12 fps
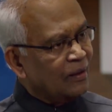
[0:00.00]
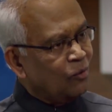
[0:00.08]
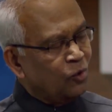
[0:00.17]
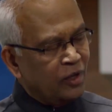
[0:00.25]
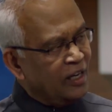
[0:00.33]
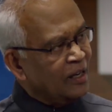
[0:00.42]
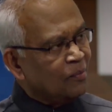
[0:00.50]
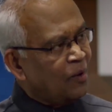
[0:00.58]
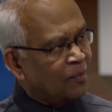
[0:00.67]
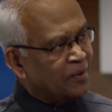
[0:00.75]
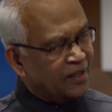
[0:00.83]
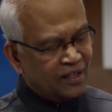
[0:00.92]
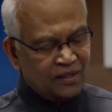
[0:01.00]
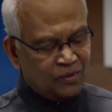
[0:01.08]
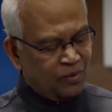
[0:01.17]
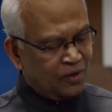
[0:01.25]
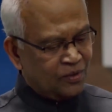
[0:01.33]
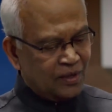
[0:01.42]
wound healing
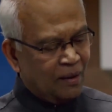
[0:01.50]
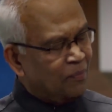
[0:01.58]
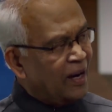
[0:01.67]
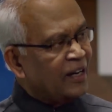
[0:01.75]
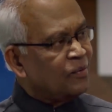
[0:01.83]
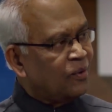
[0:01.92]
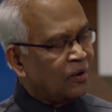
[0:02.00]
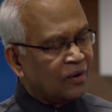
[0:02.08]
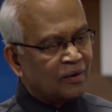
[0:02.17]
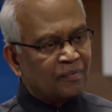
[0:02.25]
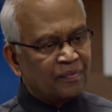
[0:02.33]
properties was applied for,